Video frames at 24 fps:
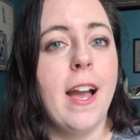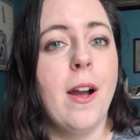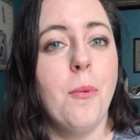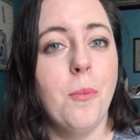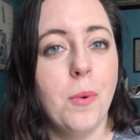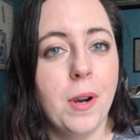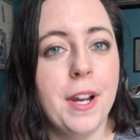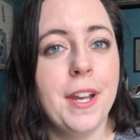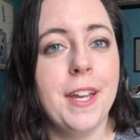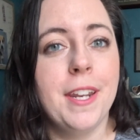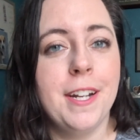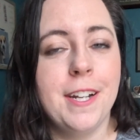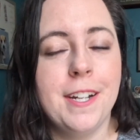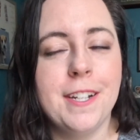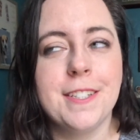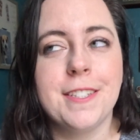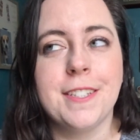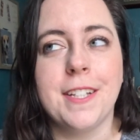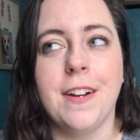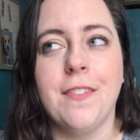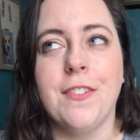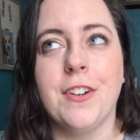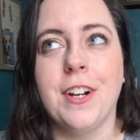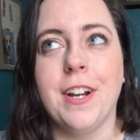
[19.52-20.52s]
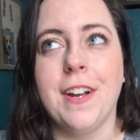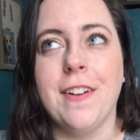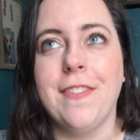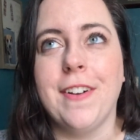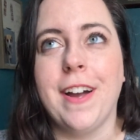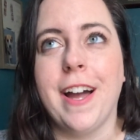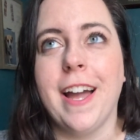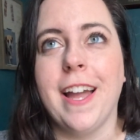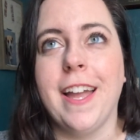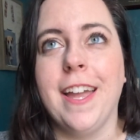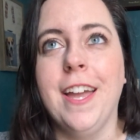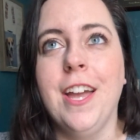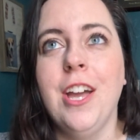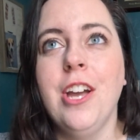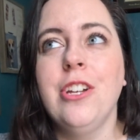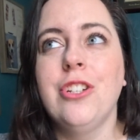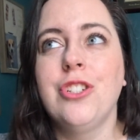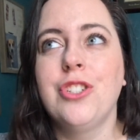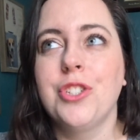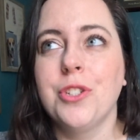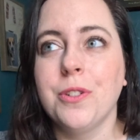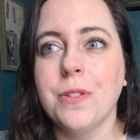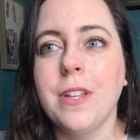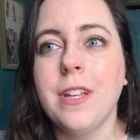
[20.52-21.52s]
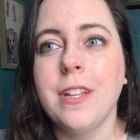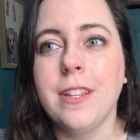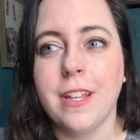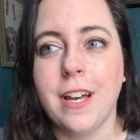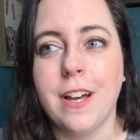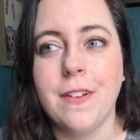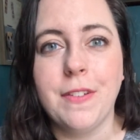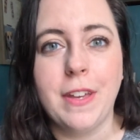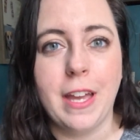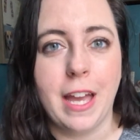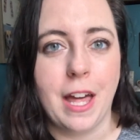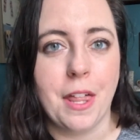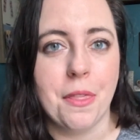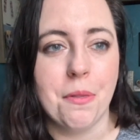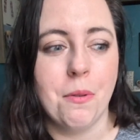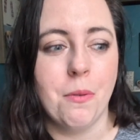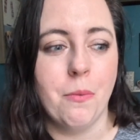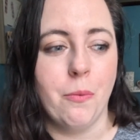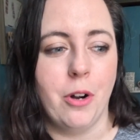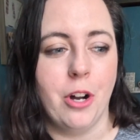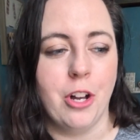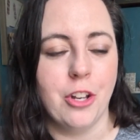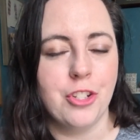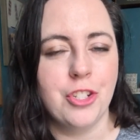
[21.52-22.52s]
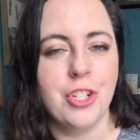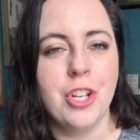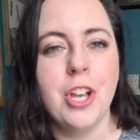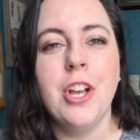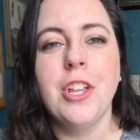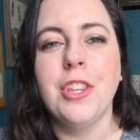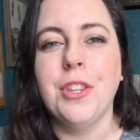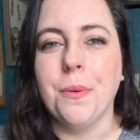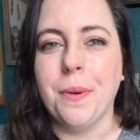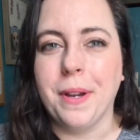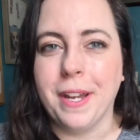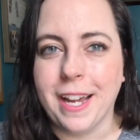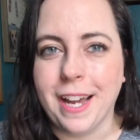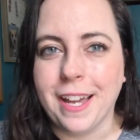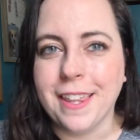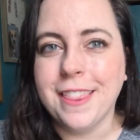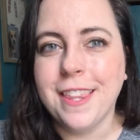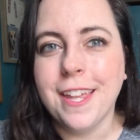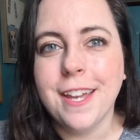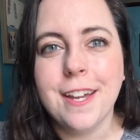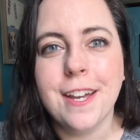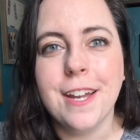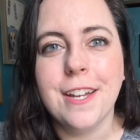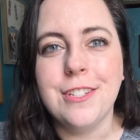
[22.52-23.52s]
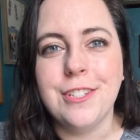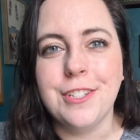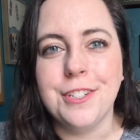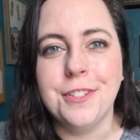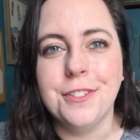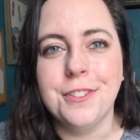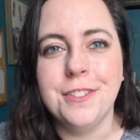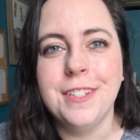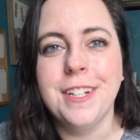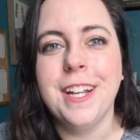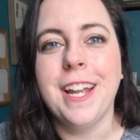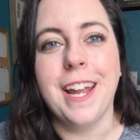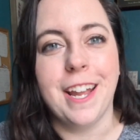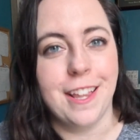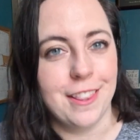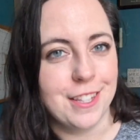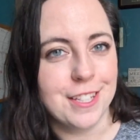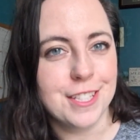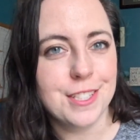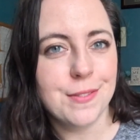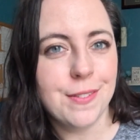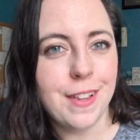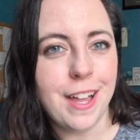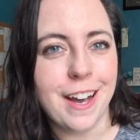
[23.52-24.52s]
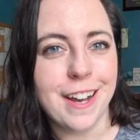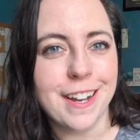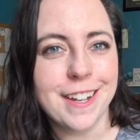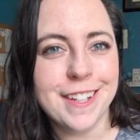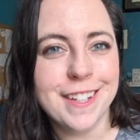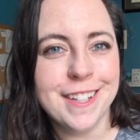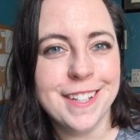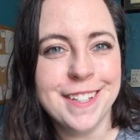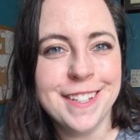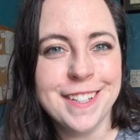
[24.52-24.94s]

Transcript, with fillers: We're going to discover if I truly love Catherine Walsh the way I think I do in this vlog.